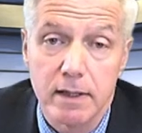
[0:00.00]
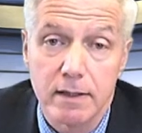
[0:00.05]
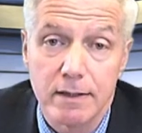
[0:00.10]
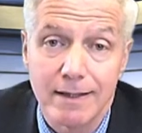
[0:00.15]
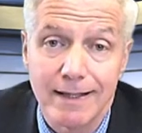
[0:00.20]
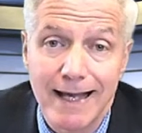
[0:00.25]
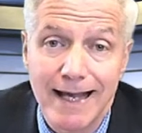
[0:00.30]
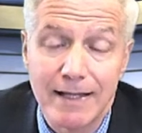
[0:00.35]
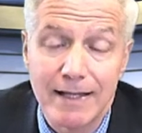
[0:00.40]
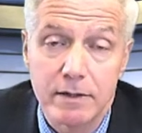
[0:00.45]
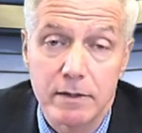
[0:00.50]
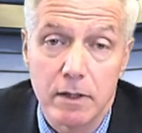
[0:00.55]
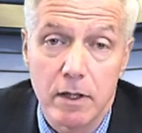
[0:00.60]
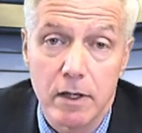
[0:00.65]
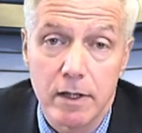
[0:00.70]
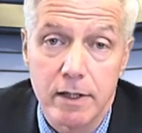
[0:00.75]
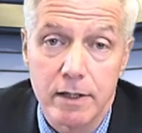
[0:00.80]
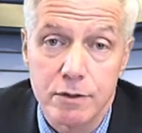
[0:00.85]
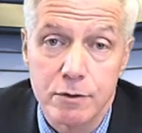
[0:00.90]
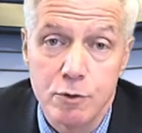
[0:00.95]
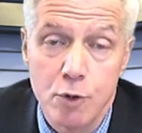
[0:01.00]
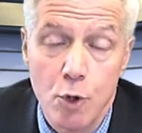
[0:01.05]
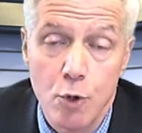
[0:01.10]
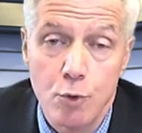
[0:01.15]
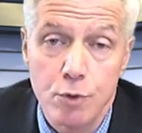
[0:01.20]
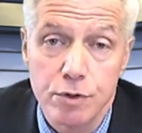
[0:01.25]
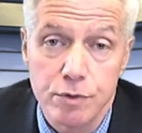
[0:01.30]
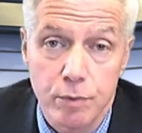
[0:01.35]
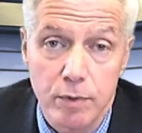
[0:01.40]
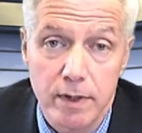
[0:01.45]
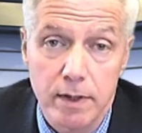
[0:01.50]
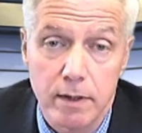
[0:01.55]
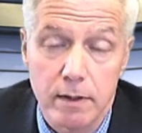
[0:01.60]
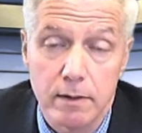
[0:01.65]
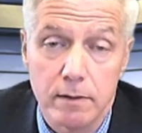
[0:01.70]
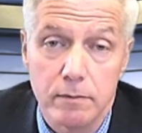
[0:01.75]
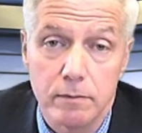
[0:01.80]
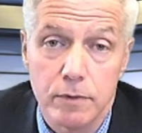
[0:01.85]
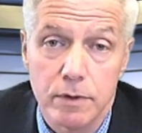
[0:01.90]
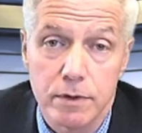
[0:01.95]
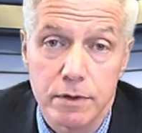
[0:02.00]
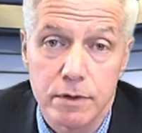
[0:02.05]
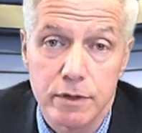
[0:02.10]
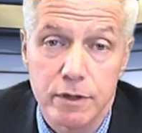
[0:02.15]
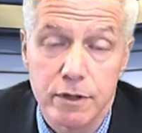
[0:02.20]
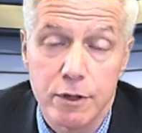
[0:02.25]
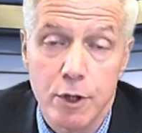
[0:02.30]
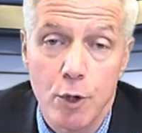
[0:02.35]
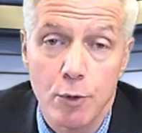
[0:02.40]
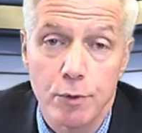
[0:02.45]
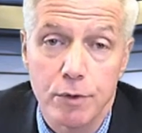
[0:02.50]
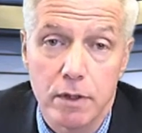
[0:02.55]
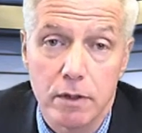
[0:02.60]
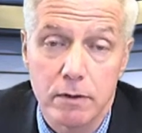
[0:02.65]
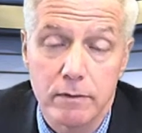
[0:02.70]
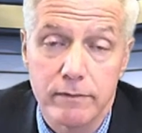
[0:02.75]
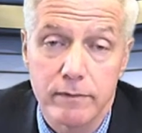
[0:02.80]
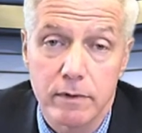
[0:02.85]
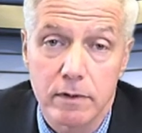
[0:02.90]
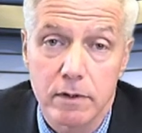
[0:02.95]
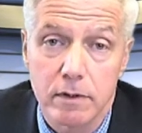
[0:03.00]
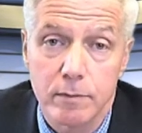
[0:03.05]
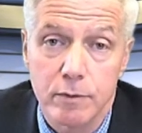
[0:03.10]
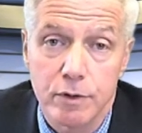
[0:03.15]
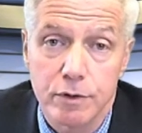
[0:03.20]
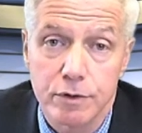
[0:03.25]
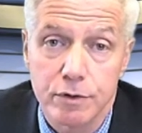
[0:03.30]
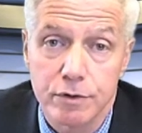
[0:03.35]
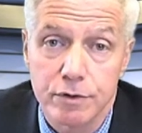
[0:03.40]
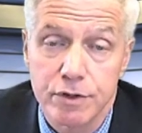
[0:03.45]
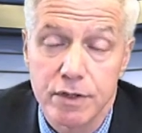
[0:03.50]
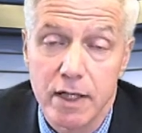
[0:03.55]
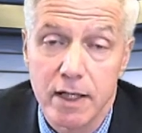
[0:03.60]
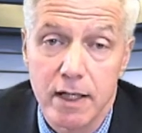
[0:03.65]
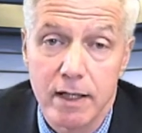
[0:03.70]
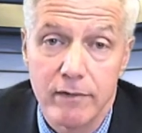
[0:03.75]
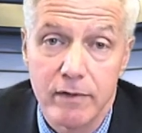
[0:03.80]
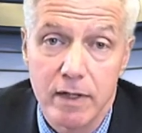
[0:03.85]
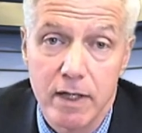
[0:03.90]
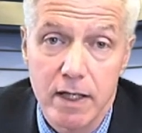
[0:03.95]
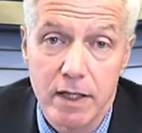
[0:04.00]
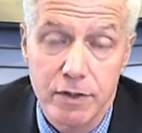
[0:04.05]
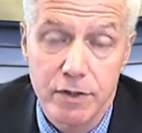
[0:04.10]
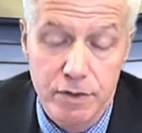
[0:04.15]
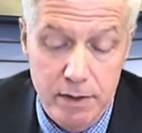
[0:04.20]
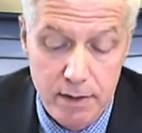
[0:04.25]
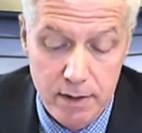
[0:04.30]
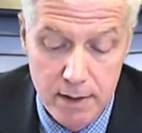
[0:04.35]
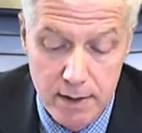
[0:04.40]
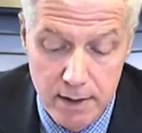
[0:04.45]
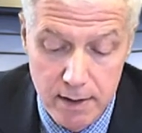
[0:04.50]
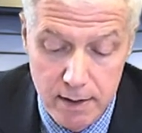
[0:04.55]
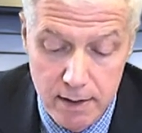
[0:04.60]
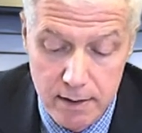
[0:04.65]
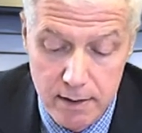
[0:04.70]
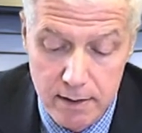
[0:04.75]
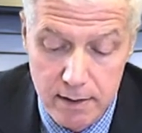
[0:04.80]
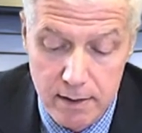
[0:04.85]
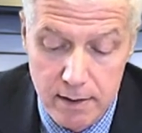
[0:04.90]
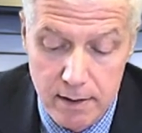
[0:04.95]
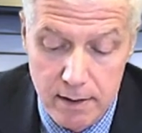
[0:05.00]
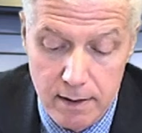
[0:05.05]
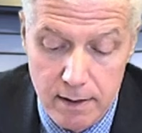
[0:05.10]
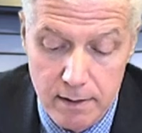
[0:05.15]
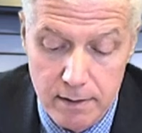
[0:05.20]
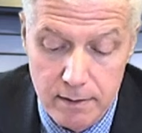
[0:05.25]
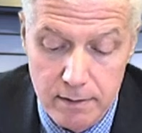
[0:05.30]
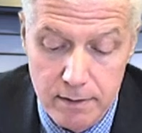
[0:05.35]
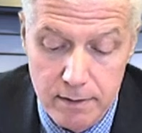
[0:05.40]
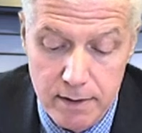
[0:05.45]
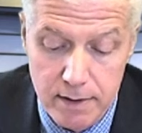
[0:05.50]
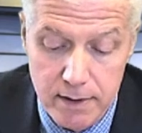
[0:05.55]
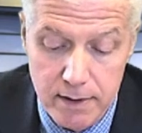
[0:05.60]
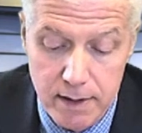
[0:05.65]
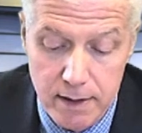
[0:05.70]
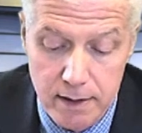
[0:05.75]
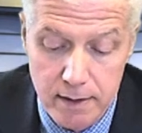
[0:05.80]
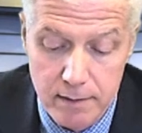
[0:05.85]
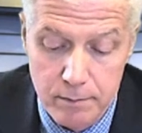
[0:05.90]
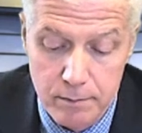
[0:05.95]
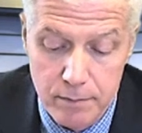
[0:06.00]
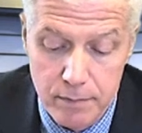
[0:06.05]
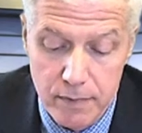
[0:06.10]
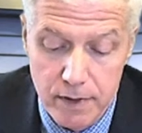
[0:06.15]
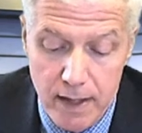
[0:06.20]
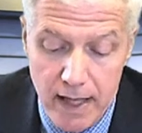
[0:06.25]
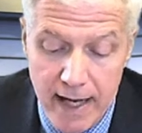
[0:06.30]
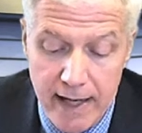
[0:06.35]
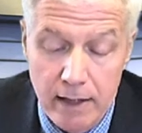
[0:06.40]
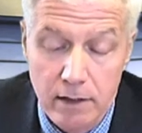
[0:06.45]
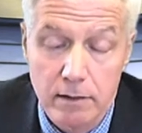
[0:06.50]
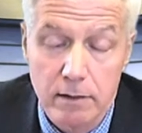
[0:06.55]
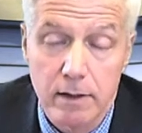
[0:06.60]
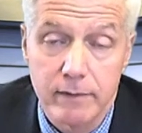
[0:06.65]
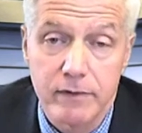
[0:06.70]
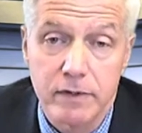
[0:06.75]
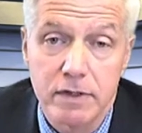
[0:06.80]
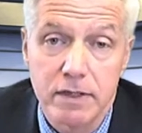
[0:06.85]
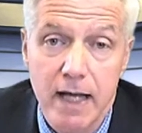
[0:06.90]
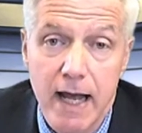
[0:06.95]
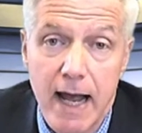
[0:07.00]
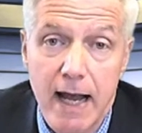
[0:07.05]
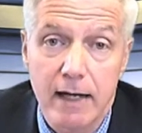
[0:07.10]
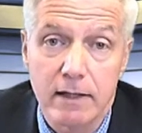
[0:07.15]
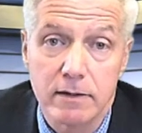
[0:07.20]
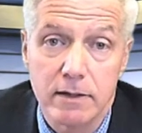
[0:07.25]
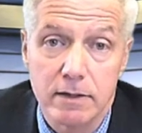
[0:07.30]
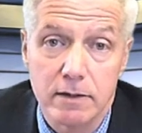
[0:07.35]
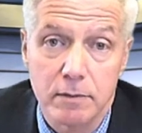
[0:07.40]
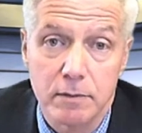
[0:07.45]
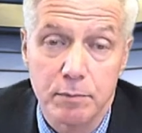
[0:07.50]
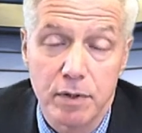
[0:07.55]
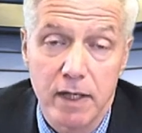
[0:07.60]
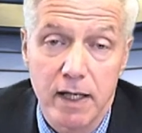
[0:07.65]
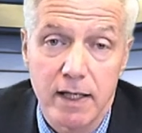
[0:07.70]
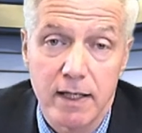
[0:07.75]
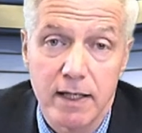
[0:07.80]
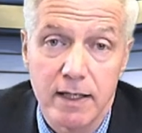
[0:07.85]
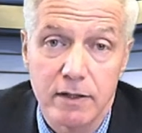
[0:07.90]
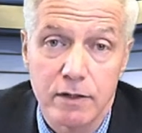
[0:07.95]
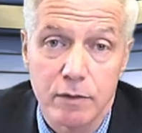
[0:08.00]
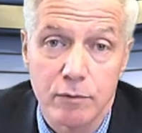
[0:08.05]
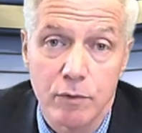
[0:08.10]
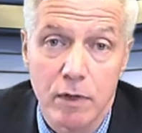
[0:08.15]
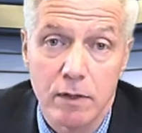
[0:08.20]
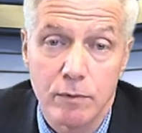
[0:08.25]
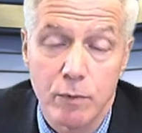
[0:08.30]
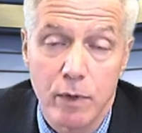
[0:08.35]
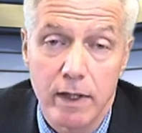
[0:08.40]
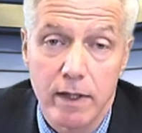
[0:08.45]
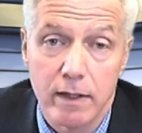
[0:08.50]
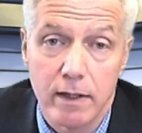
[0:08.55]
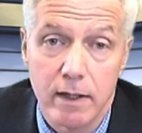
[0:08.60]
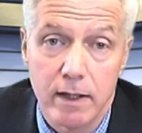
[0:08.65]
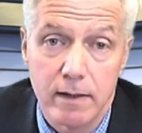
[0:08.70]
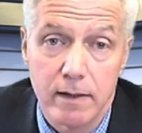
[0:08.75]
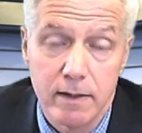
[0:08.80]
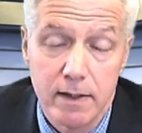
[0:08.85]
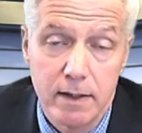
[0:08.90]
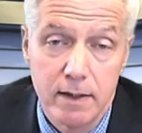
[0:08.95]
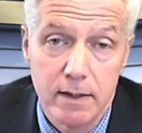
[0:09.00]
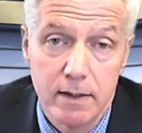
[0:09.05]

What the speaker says: landed on its nose wheel, which is a no-no for commercial jet aviation. The angle of attack that the plane hit the runway on